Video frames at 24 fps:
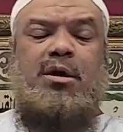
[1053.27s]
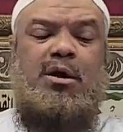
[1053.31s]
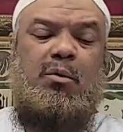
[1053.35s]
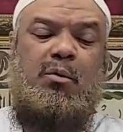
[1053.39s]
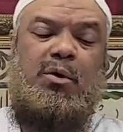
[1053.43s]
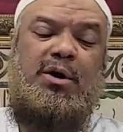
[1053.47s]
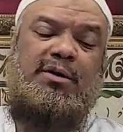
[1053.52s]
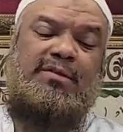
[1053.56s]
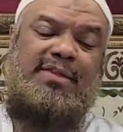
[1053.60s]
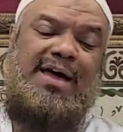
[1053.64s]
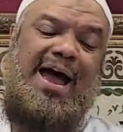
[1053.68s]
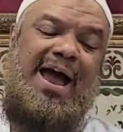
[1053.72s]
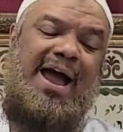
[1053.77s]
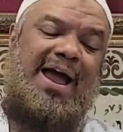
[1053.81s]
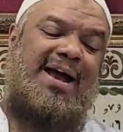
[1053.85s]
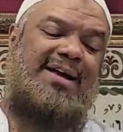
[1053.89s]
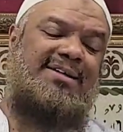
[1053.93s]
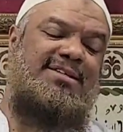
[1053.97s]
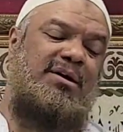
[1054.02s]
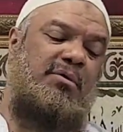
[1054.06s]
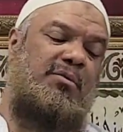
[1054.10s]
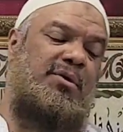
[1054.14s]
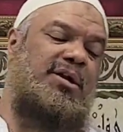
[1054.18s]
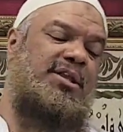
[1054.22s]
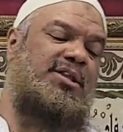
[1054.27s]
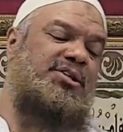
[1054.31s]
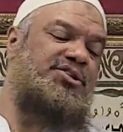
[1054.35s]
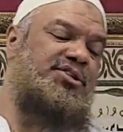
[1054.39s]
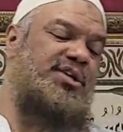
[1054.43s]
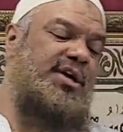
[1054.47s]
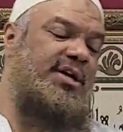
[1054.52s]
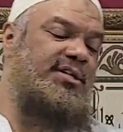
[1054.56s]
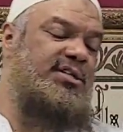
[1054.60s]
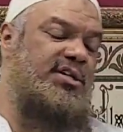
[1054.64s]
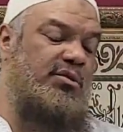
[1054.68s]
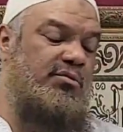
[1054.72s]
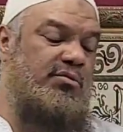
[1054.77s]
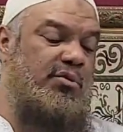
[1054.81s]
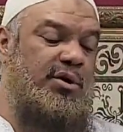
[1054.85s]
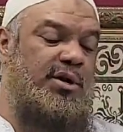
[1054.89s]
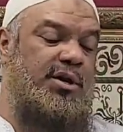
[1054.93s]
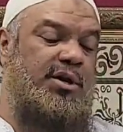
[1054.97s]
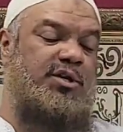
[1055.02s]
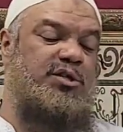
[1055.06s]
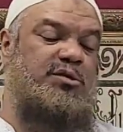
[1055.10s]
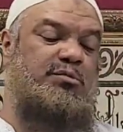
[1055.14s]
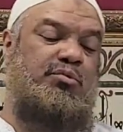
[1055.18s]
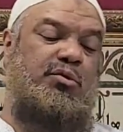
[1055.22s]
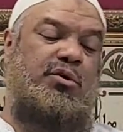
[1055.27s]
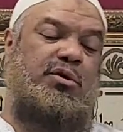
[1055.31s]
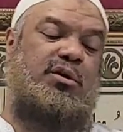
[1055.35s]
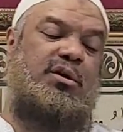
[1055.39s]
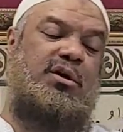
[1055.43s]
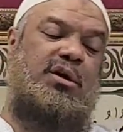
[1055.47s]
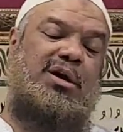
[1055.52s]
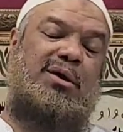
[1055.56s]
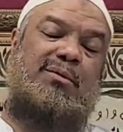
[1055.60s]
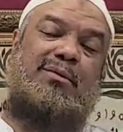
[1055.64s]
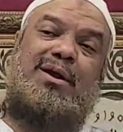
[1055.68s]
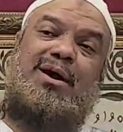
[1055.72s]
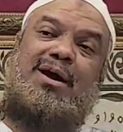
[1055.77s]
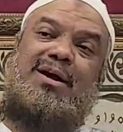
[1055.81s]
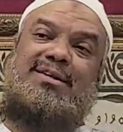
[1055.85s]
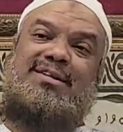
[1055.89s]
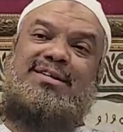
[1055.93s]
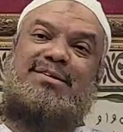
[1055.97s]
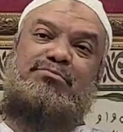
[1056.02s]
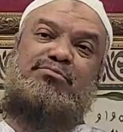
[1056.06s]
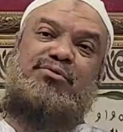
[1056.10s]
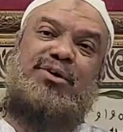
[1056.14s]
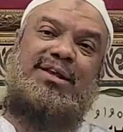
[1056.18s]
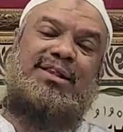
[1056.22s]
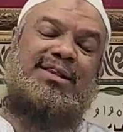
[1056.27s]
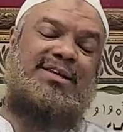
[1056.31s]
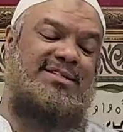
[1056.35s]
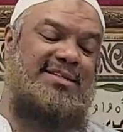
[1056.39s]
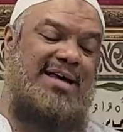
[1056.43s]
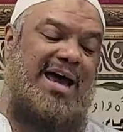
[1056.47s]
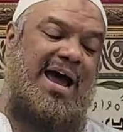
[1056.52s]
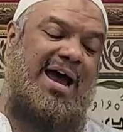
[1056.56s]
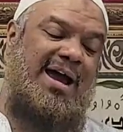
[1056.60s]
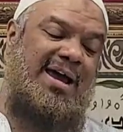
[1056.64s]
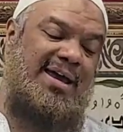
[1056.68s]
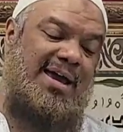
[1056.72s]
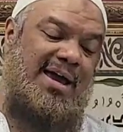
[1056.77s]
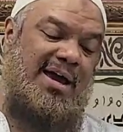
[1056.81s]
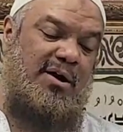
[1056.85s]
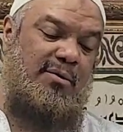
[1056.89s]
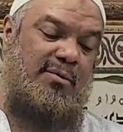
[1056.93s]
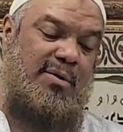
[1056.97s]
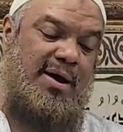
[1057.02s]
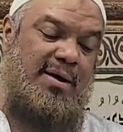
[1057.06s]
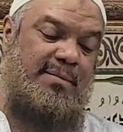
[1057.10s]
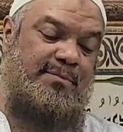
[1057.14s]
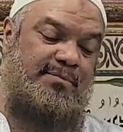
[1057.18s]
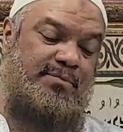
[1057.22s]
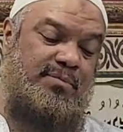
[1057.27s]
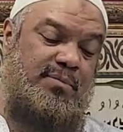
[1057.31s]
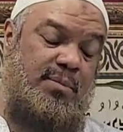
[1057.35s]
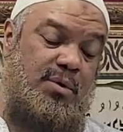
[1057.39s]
One of the ayahs that one of the sheikhs he wrote in his book, he went on to bring this ayah, Yahwan.